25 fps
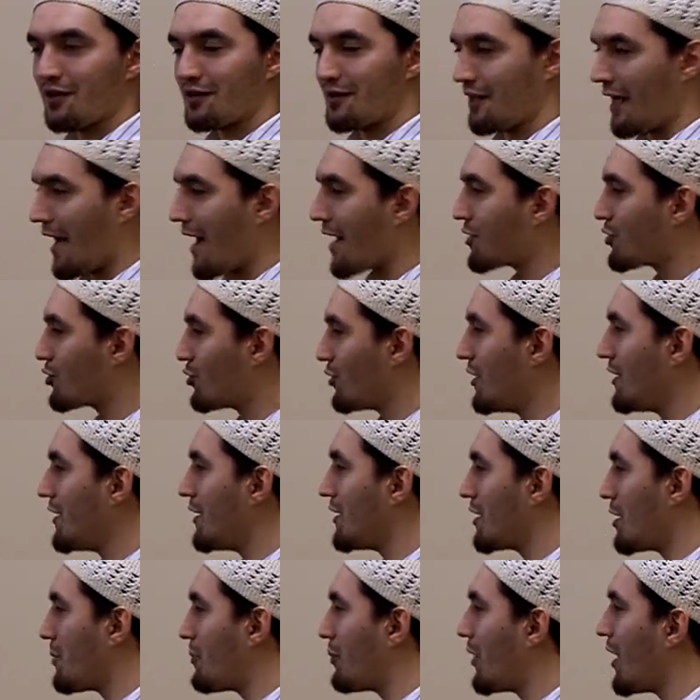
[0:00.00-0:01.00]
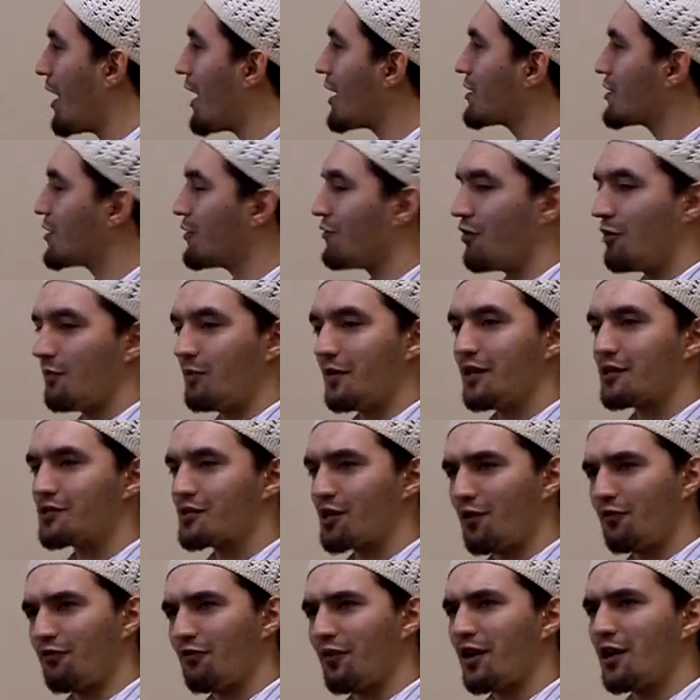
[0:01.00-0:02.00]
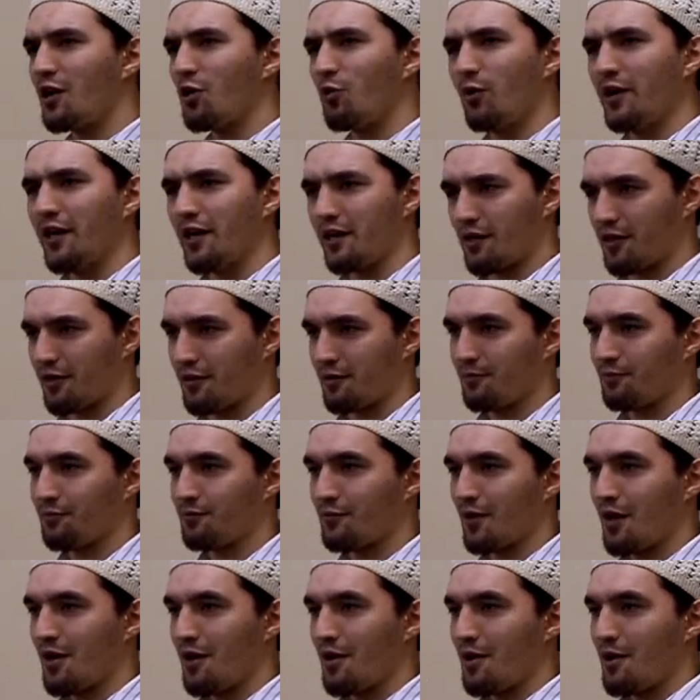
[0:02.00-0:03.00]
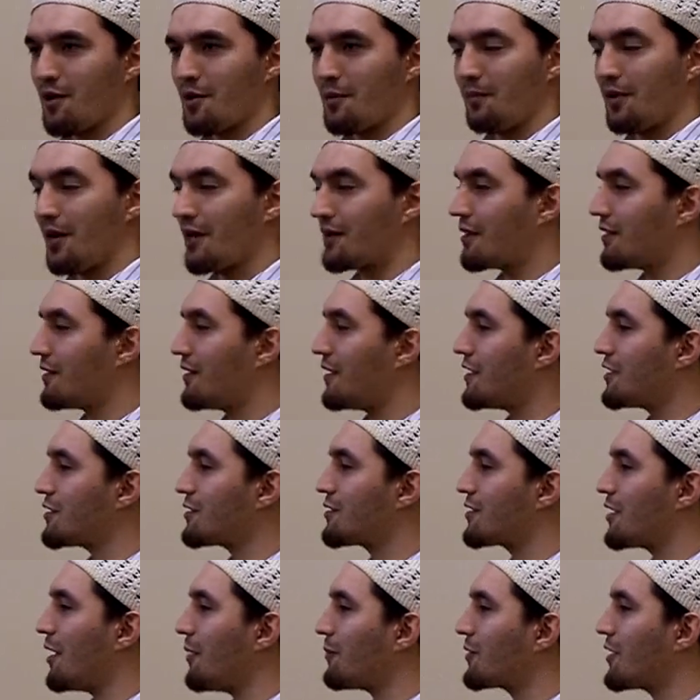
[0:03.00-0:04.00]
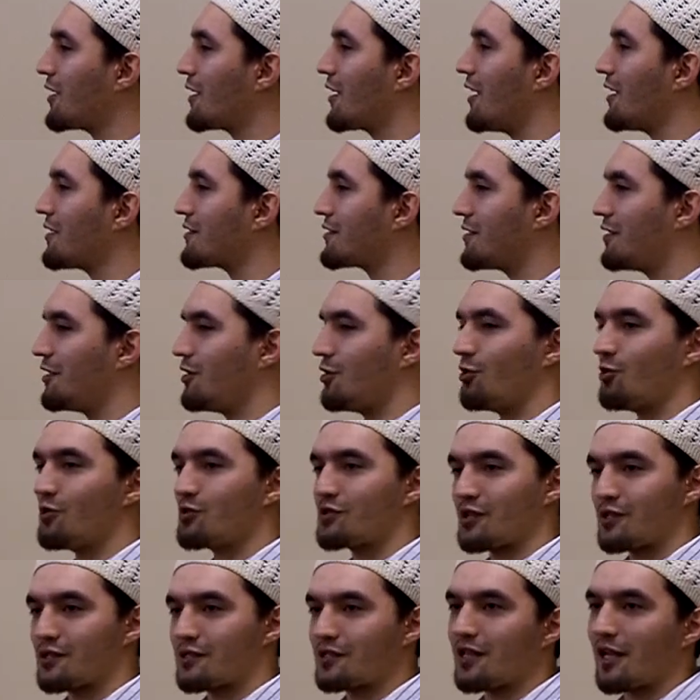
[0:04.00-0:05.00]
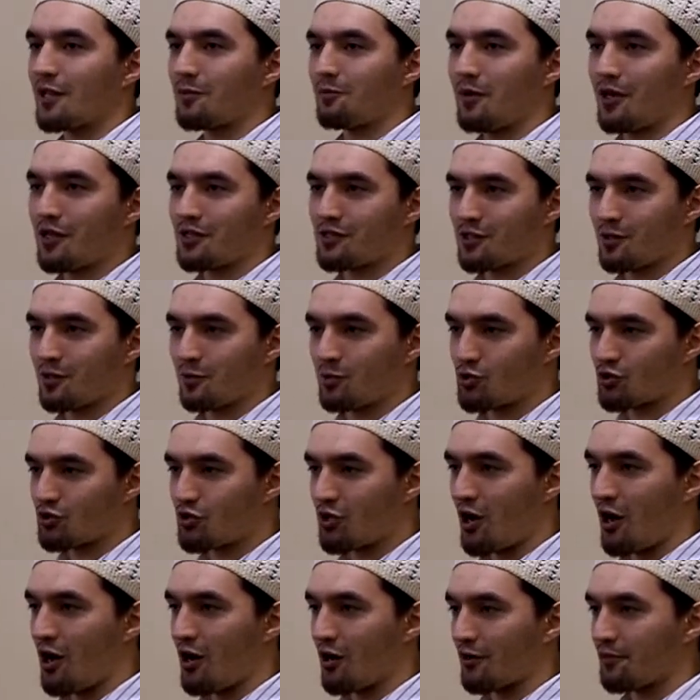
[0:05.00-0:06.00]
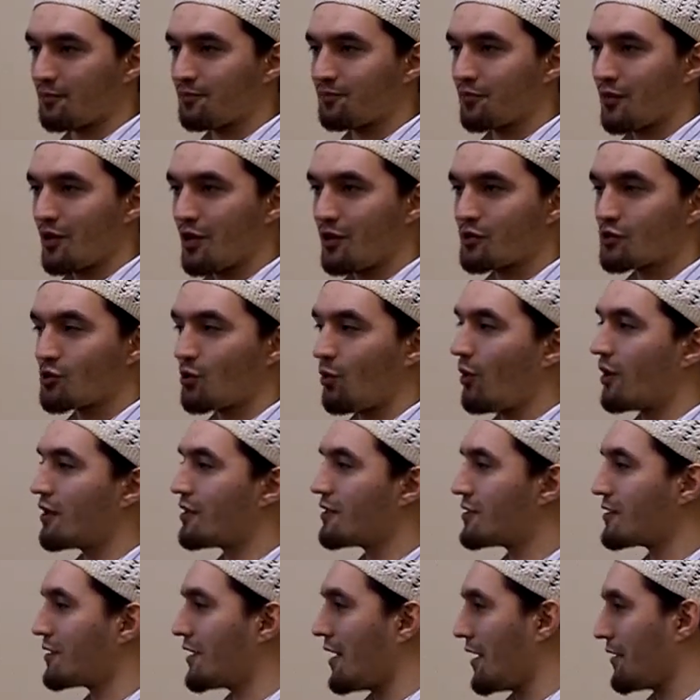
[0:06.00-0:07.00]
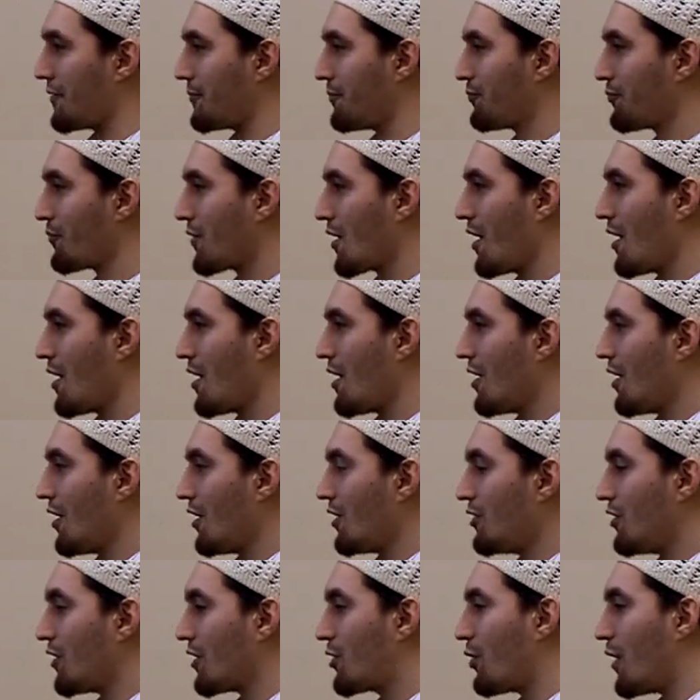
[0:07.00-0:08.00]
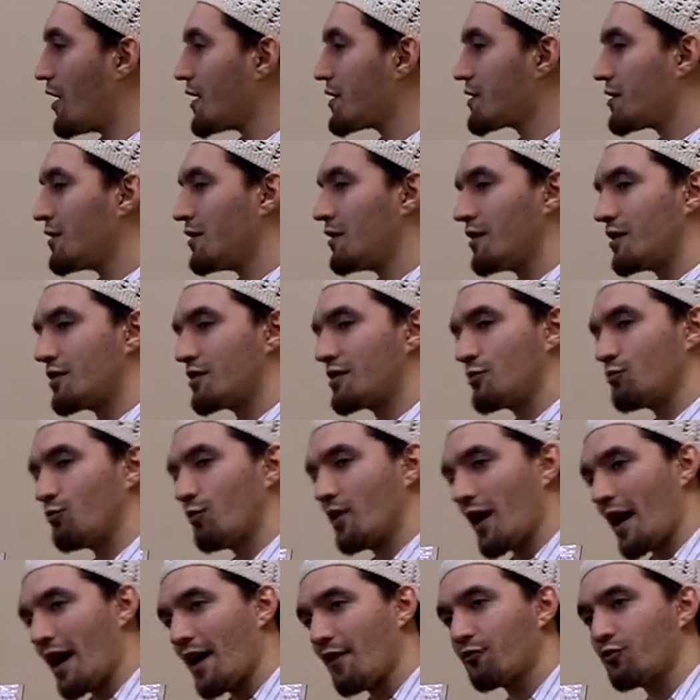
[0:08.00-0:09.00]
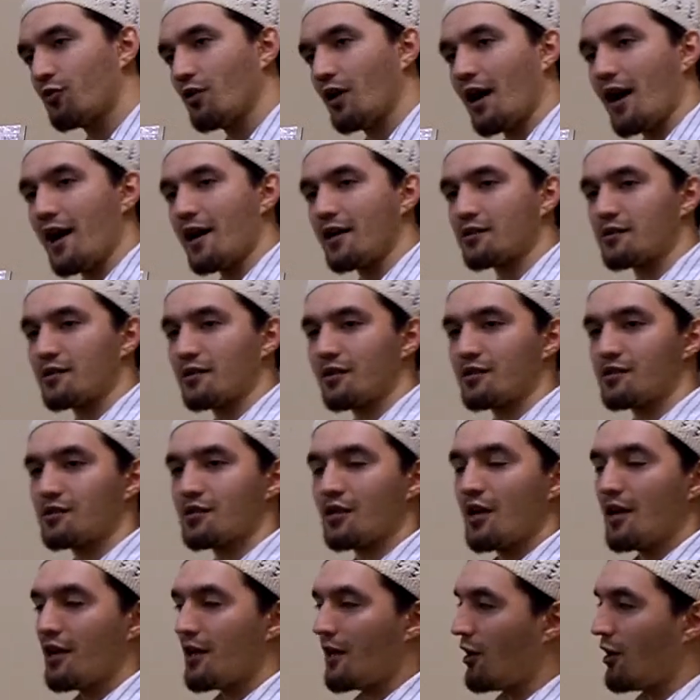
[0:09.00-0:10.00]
Actually, the plots of Iblis are very weak. But there is something else he uses that makes them strong. So what is that? The question is, we have to ask is,